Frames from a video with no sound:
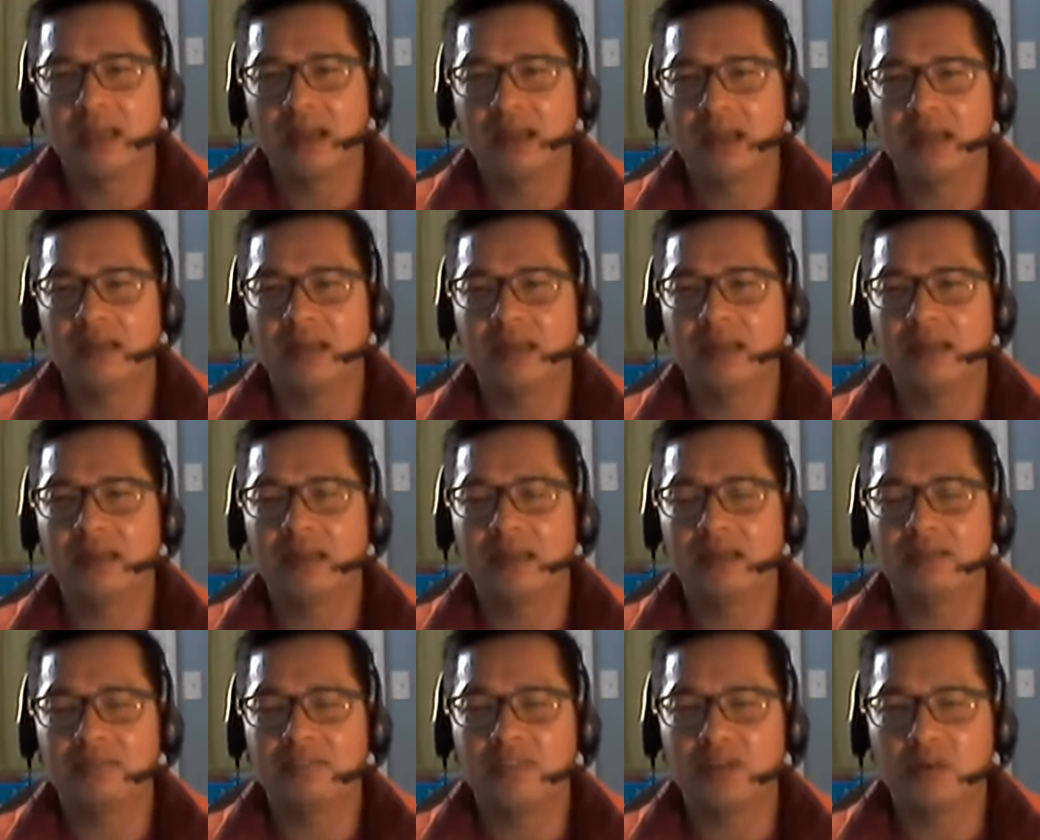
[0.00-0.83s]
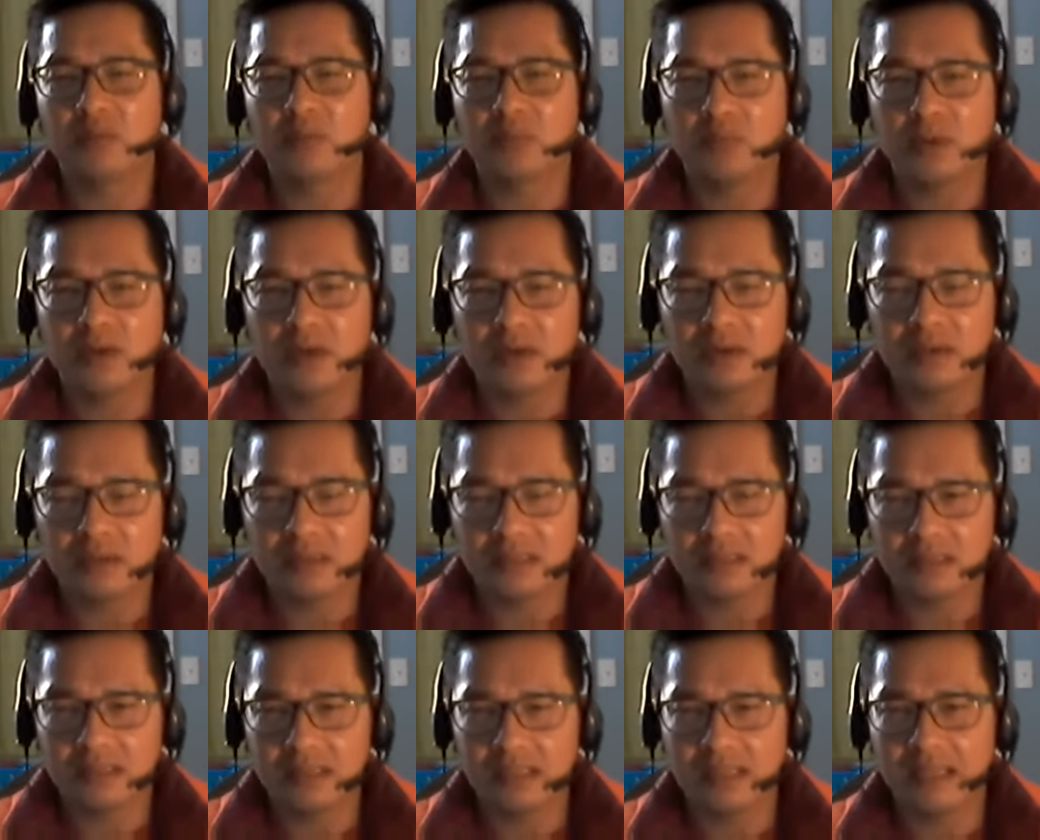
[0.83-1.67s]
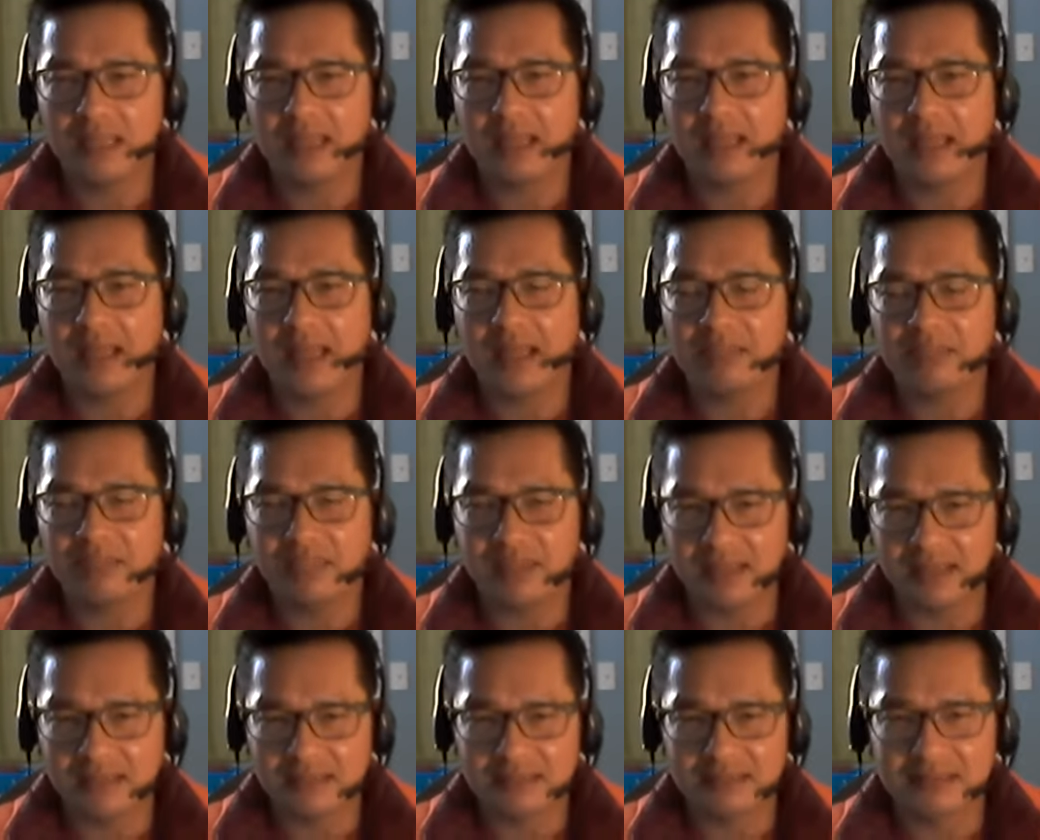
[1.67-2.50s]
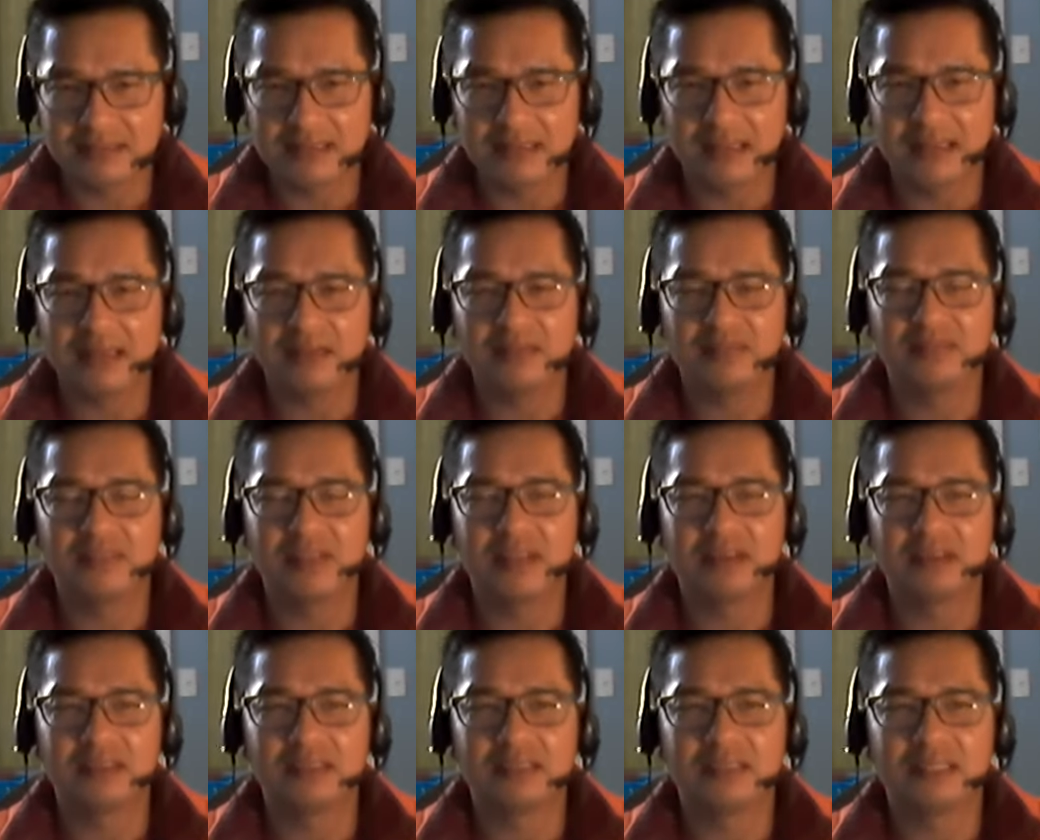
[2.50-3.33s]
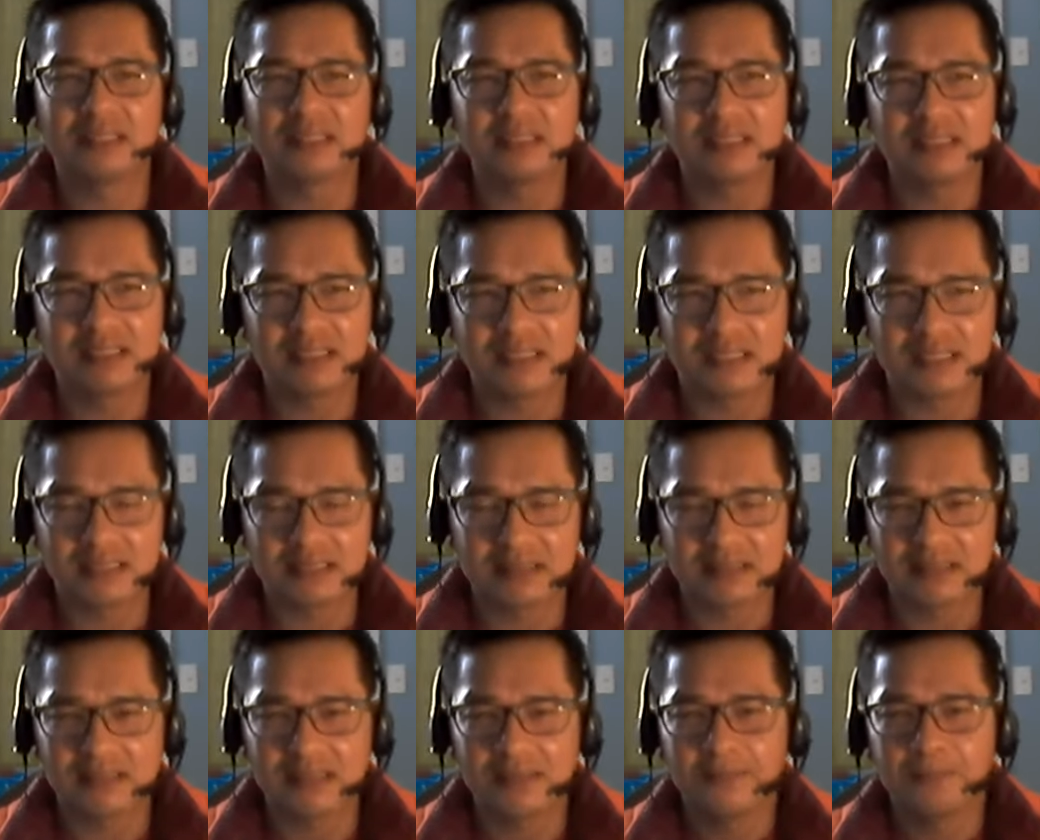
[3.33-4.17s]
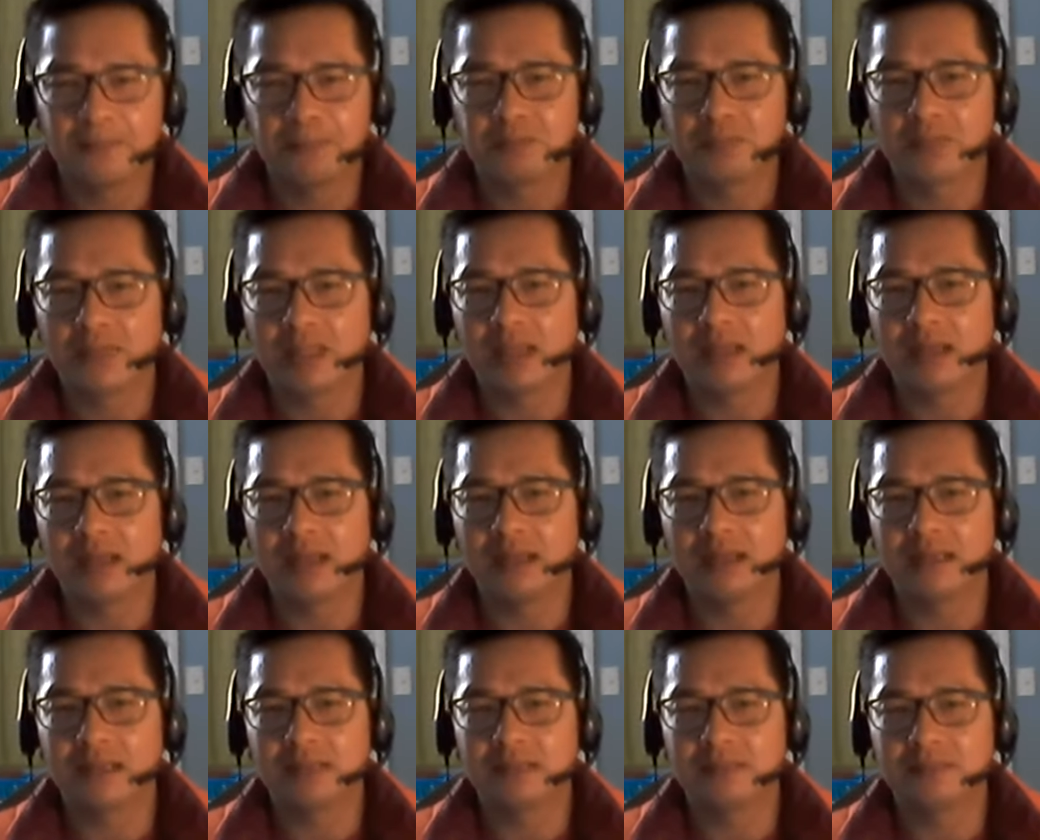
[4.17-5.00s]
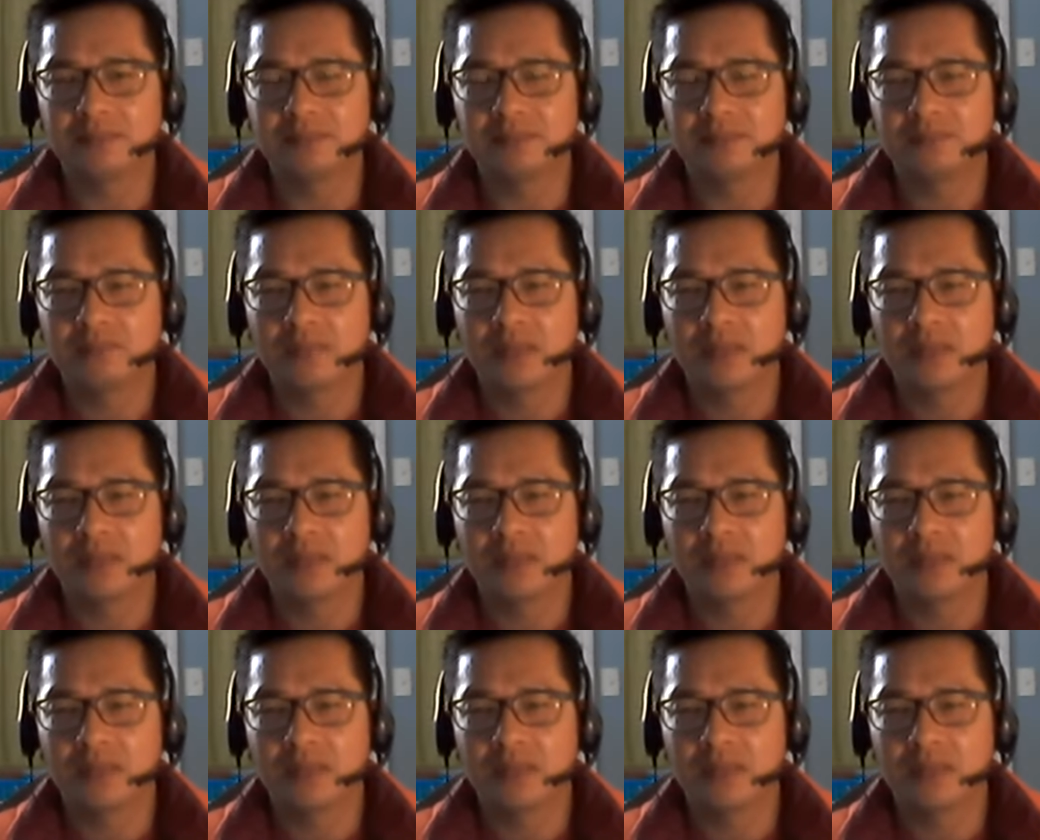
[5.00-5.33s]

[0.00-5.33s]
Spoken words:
of their work ethics, of their diligence. Um,